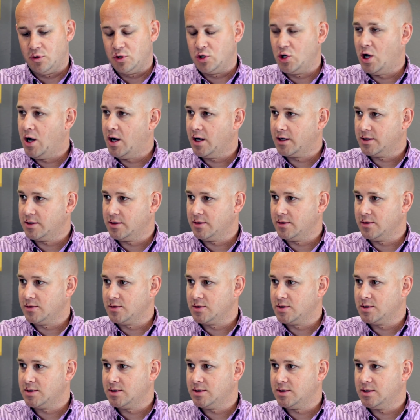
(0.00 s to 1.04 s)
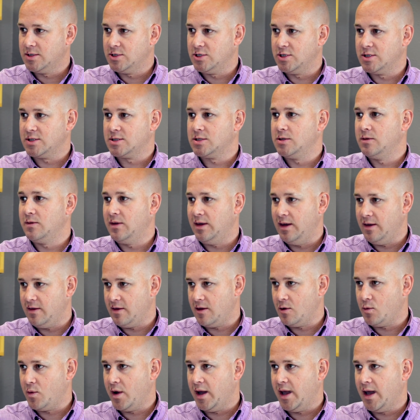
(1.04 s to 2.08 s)
doctors to just do the
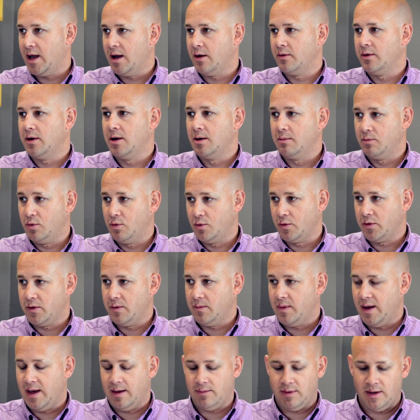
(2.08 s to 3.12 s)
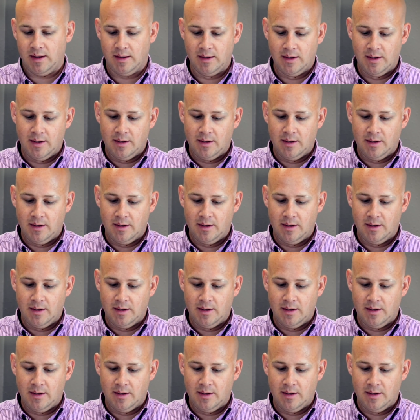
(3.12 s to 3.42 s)
easy way out and abort the baby.